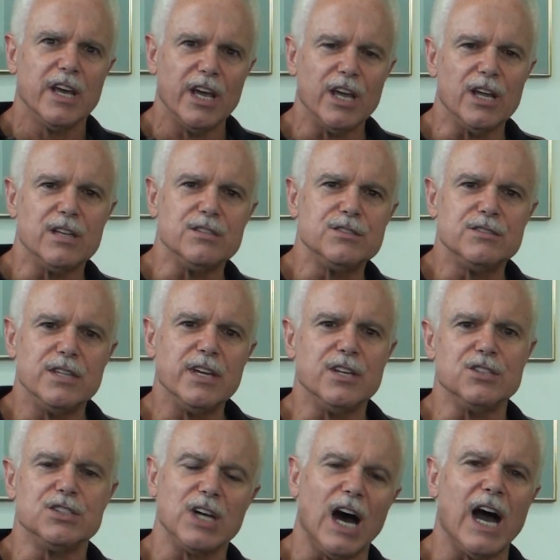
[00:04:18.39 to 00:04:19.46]

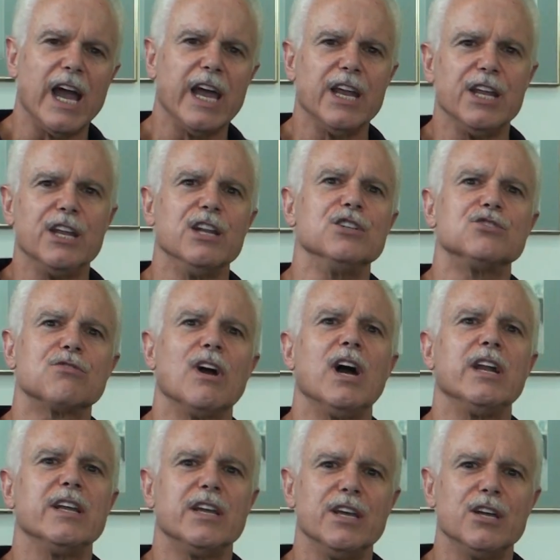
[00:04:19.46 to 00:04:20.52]
and dieting and
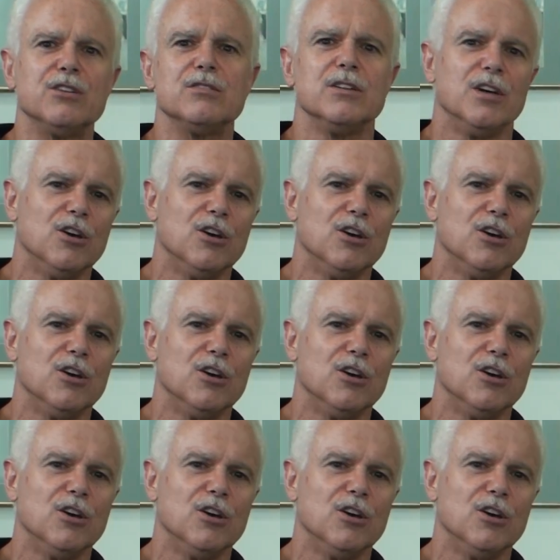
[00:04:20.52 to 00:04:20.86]
trying to get,